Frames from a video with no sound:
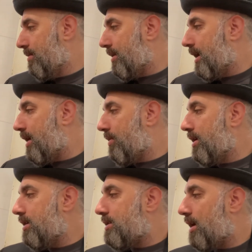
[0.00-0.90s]
But I want
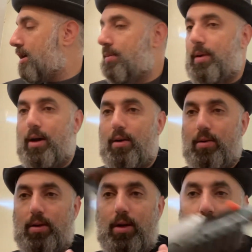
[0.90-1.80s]
to talk about,